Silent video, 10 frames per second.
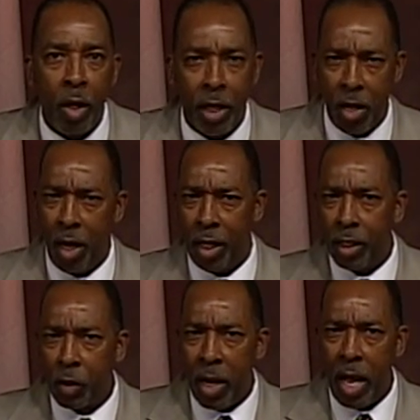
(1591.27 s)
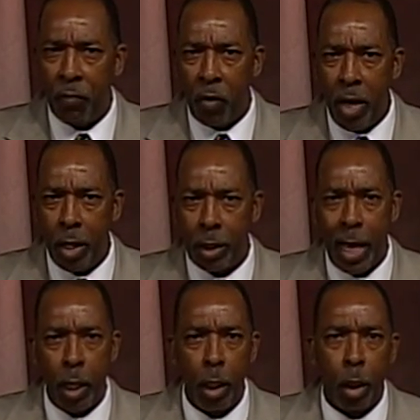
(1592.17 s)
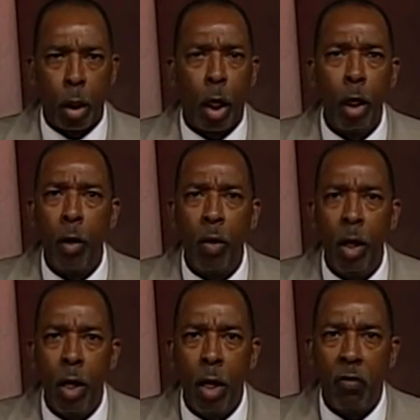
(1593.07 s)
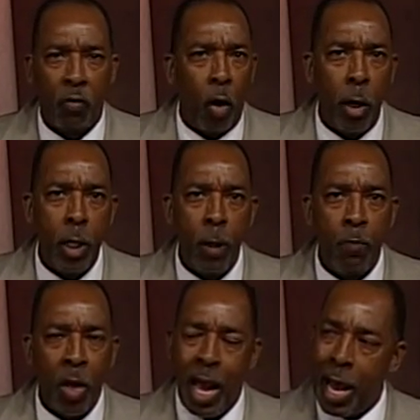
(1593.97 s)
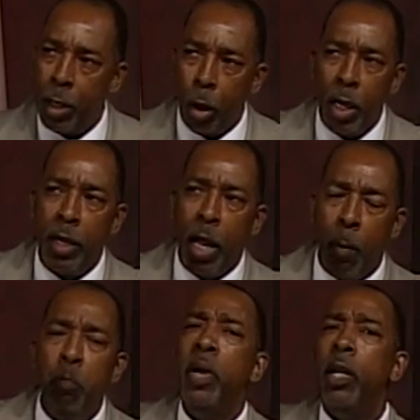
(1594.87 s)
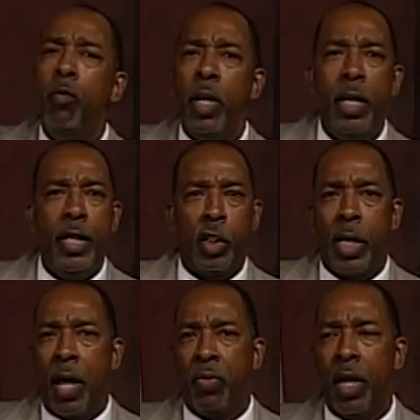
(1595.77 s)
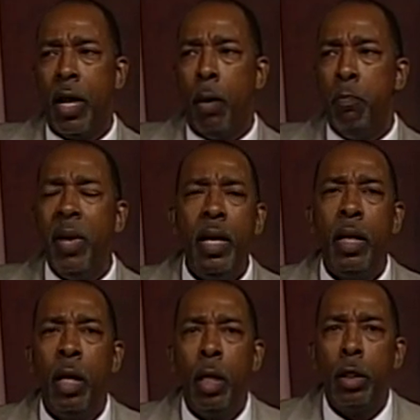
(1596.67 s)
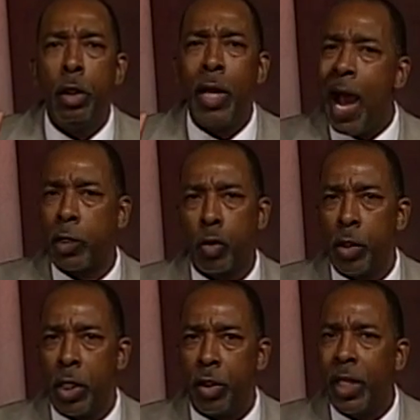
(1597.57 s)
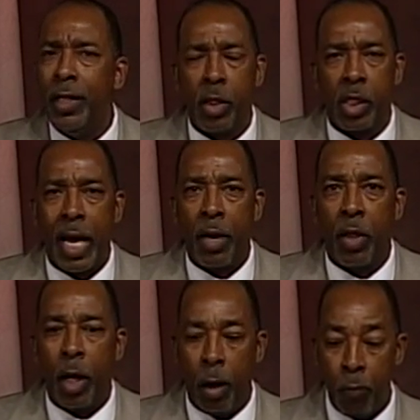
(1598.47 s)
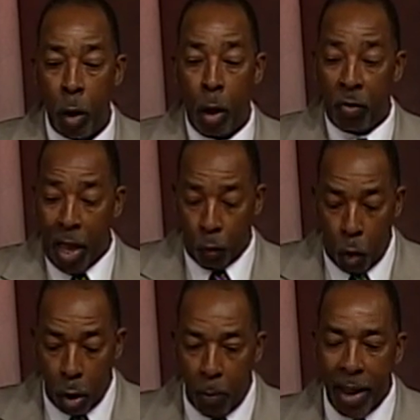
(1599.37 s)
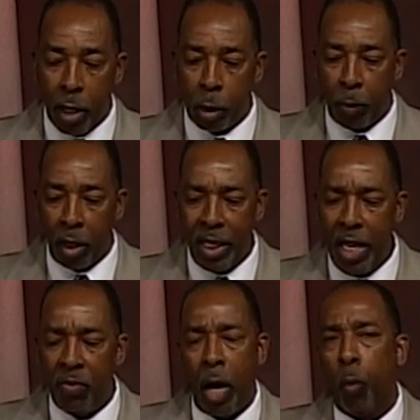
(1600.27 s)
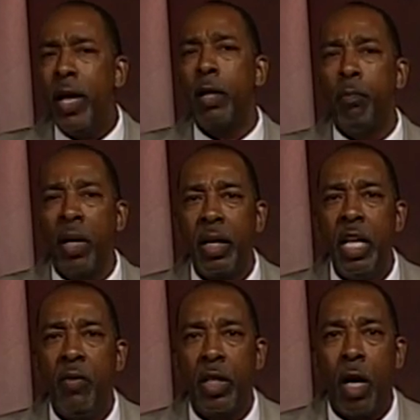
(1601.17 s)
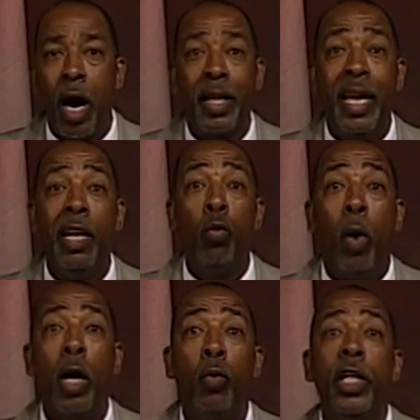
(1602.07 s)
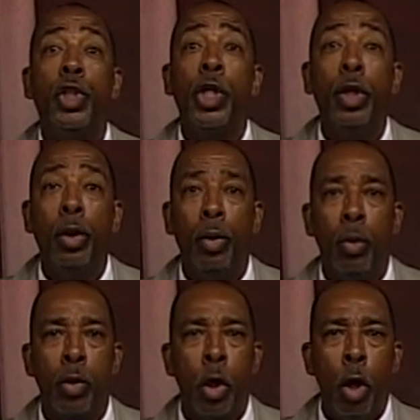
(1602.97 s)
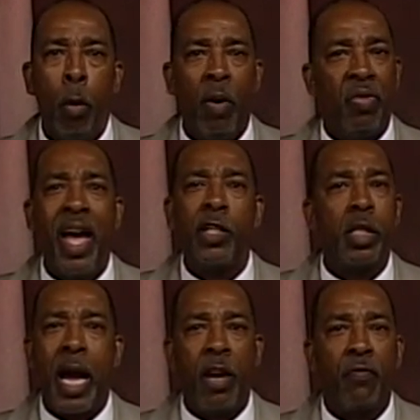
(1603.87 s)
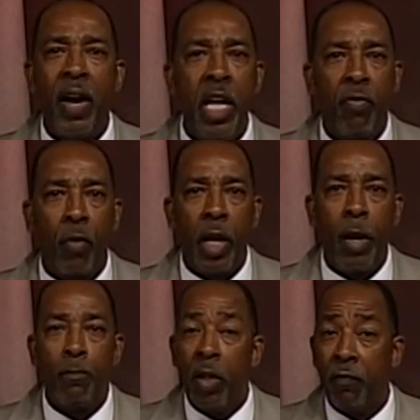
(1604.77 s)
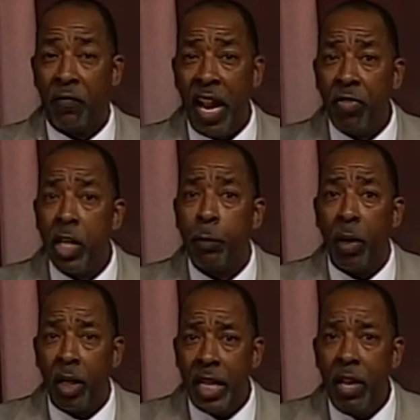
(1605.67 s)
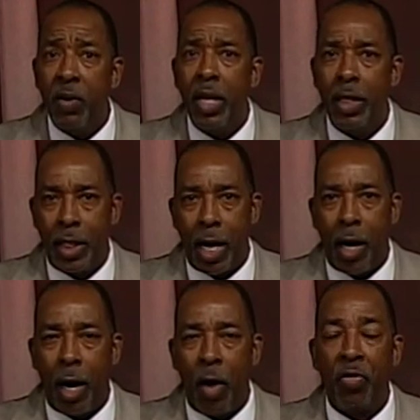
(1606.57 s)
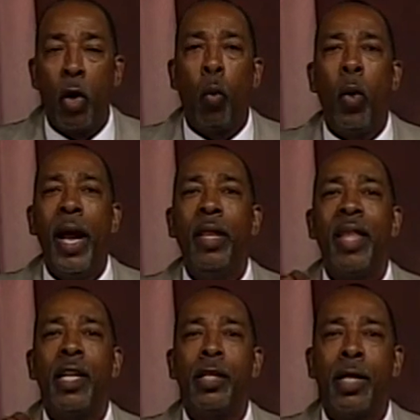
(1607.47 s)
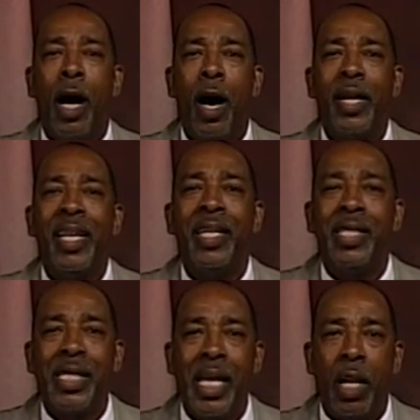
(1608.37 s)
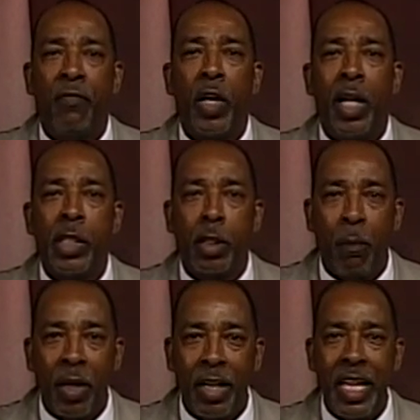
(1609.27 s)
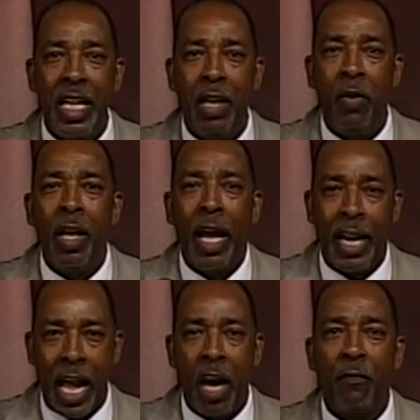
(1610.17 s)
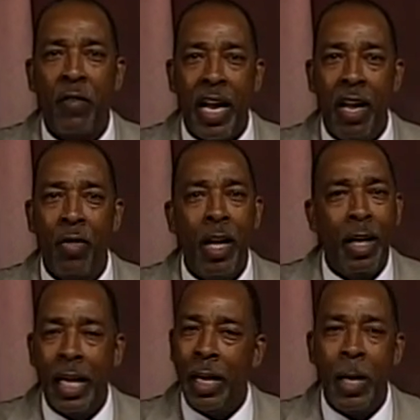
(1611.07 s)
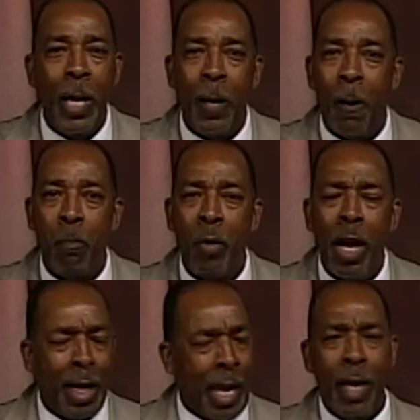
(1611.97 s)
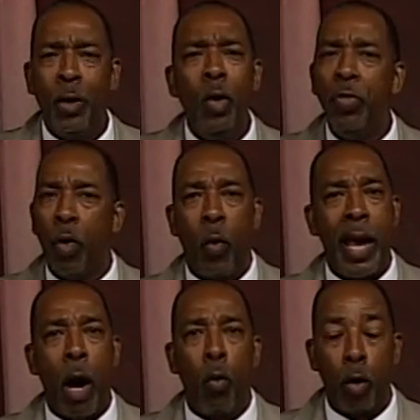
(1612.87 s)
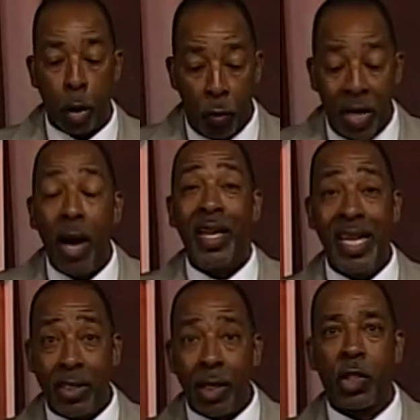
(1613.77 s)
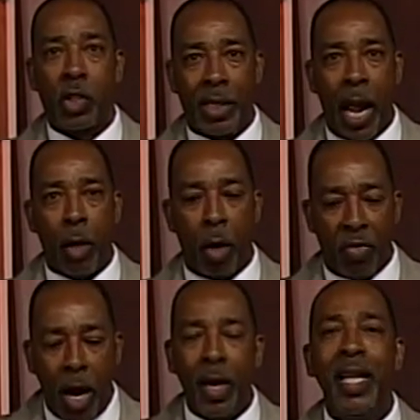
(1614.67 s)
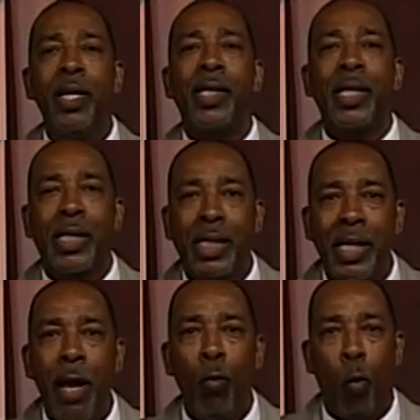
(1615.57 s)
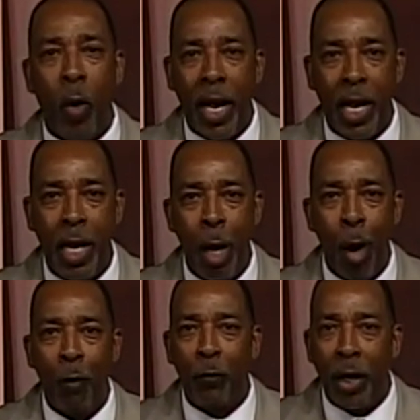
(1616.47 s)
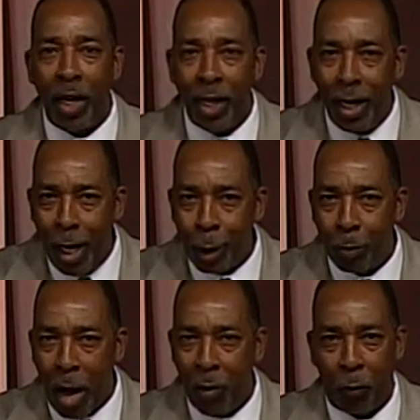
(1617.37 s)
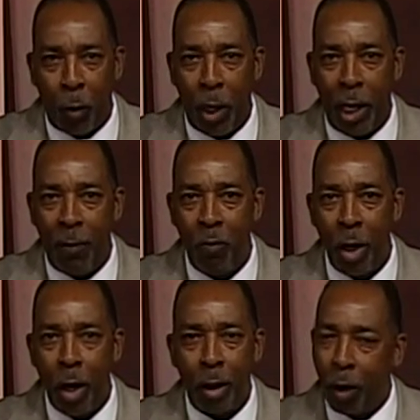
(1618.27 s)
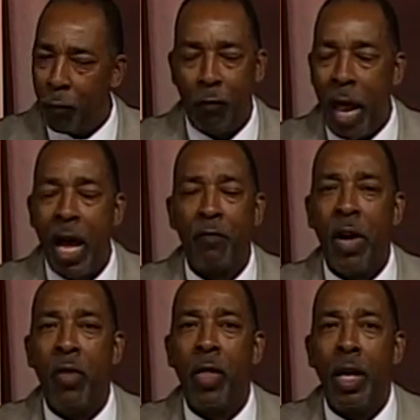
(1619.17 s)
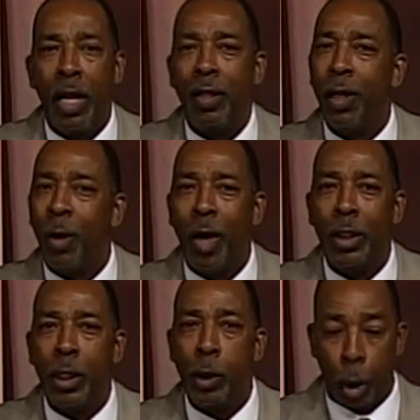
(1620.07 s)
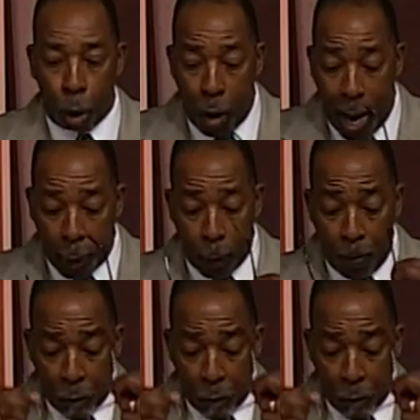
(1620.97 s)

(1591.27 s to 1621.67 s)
Can you understand that, friend? Is that a little clearer for you? I know that there are many religions out there. There are many doctrines and teachings out there that want to make us believe that we can believe in God any way we choose. But that's not faith, friend. Faith is believing in God the way that God intends for us to believe and have faith in Him. Can't do it the way I want to. There is a standard, there is a set way for us, my friend, to have faith in the Lord Jesus Christ.